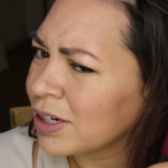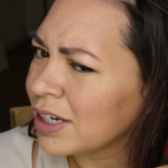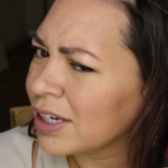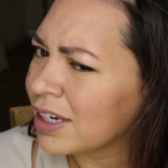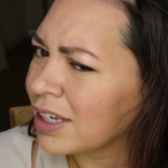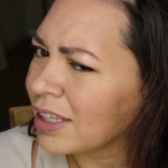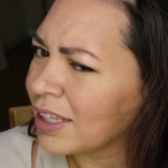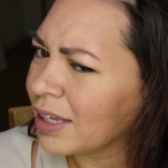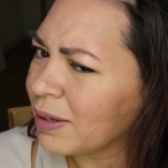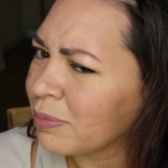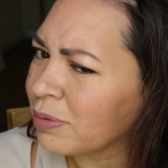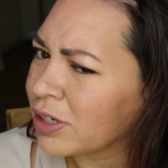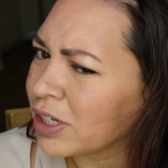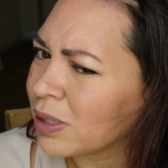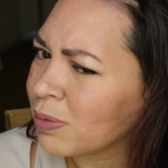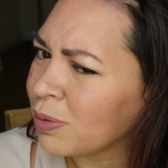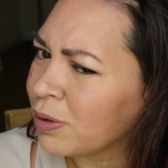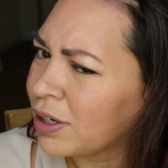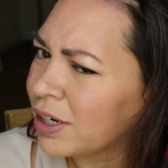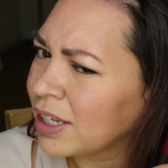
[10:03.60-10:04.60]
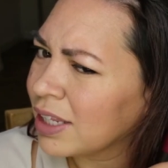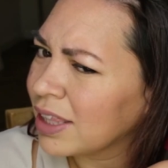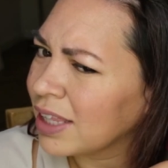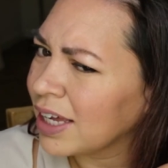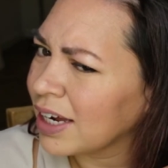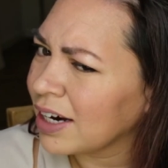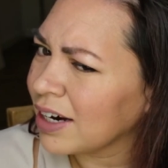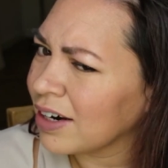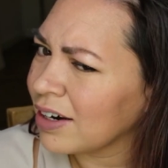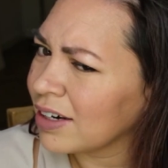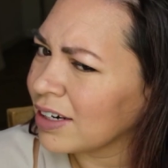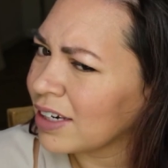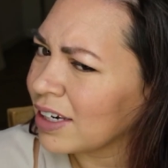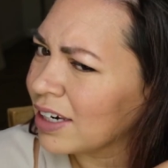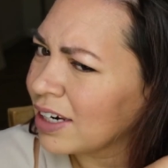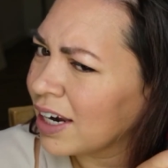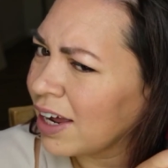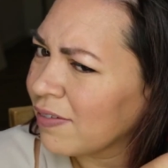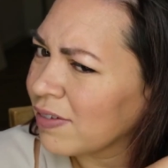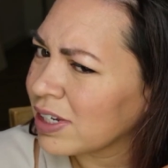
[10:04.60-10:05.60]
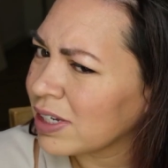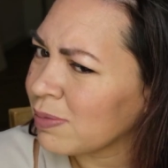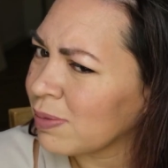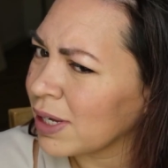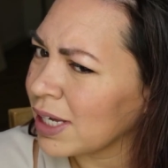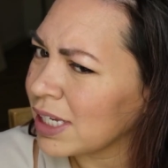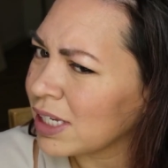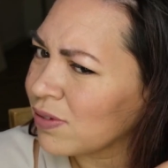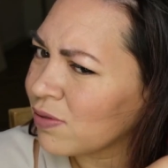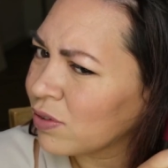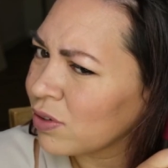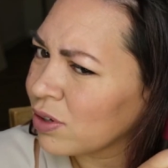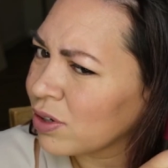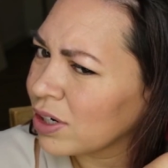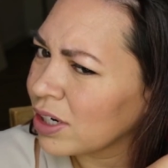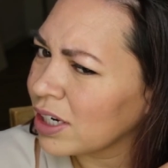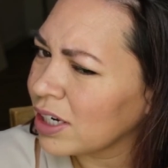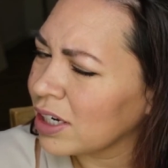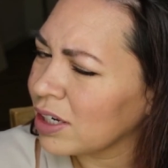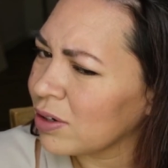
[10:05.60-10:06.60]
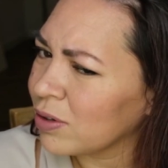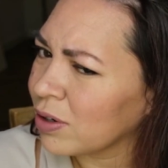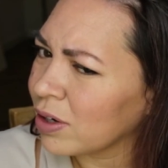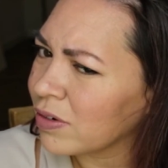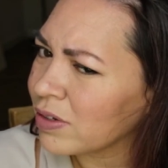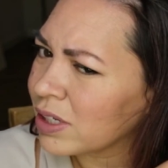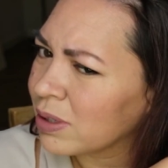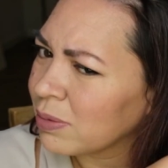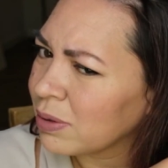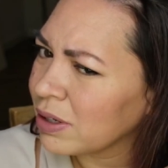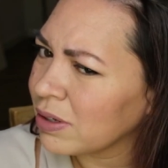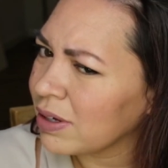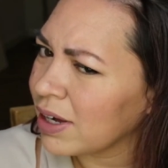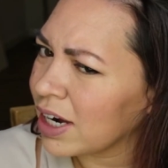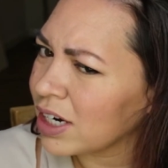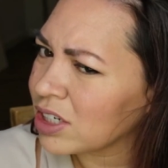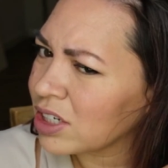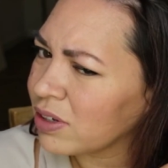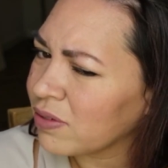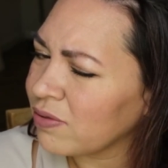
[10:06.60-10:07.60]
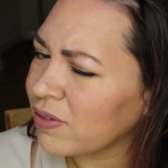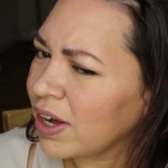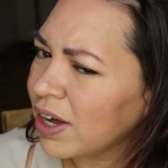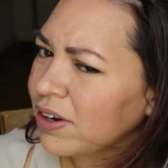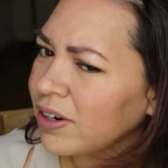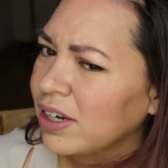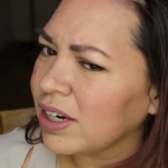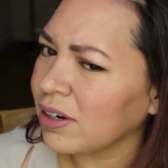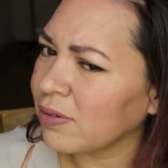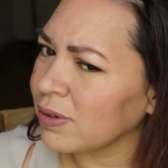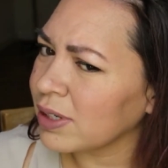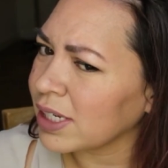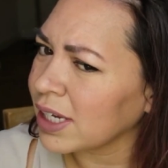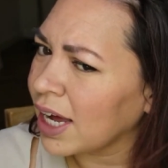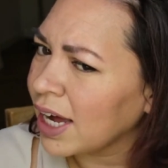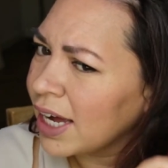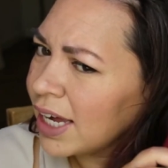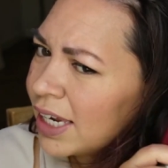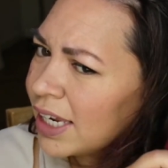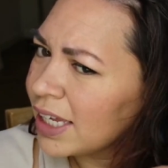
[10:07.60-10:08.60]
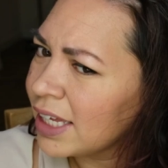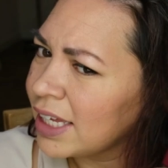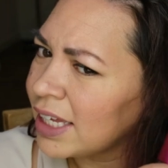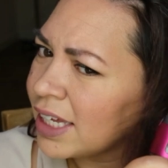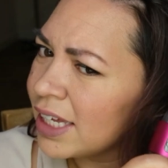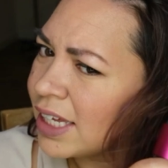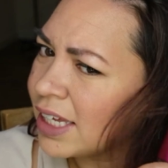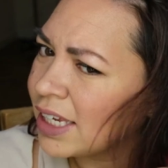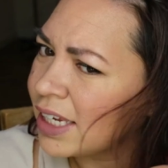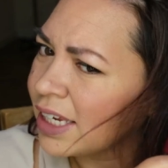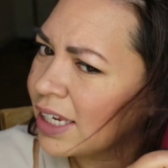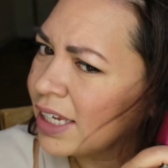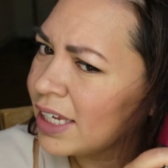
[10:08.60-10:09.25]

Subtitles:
it and they just put it there and didn't have a space for it, or if somebody actually found it and was hiding it.